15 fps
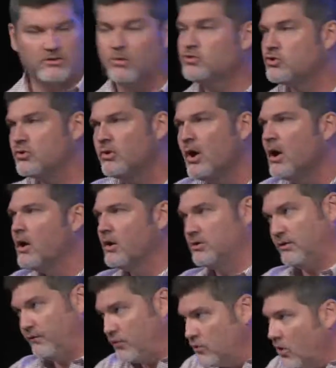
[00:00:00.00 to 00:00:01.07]
don't you, because
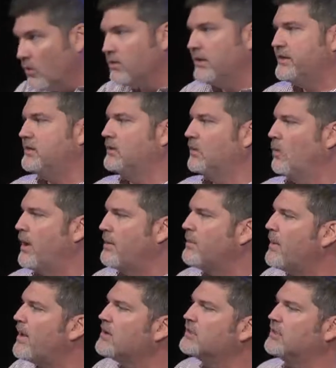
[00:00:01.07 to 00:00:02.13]
if you don't listen to what I'm
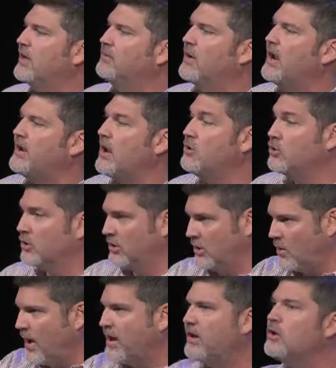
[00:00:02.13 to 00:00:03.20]
about to say right now, you're going to
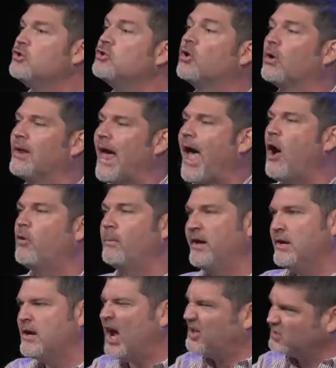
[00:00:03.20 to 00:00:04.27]
go out of here and you're going to lie on me
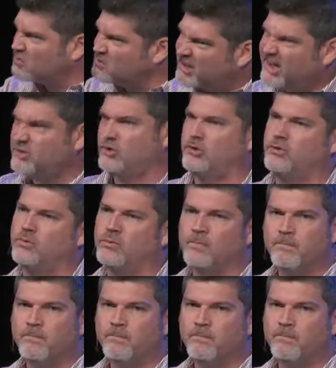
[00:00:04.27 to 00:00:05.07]
and God's going to get you.